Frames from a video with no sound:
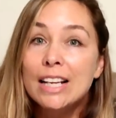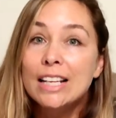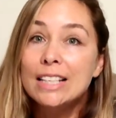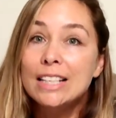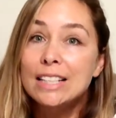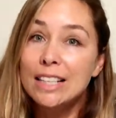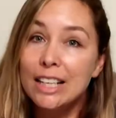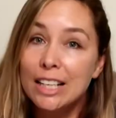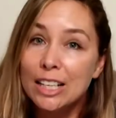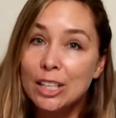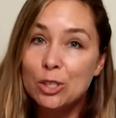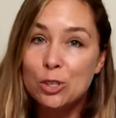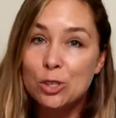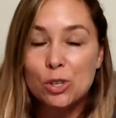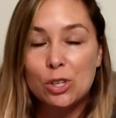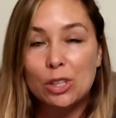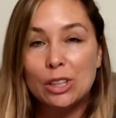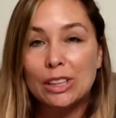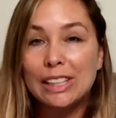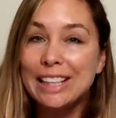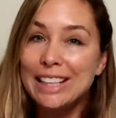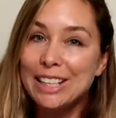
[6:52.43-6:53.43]

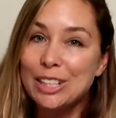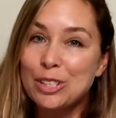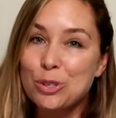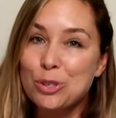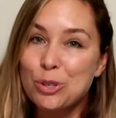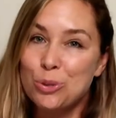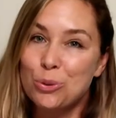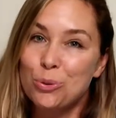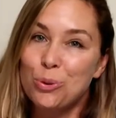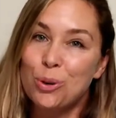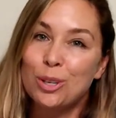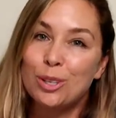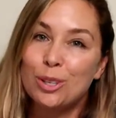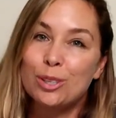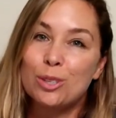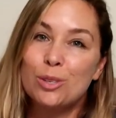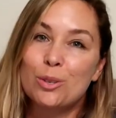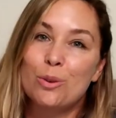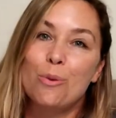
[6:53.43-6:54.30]
linen shorts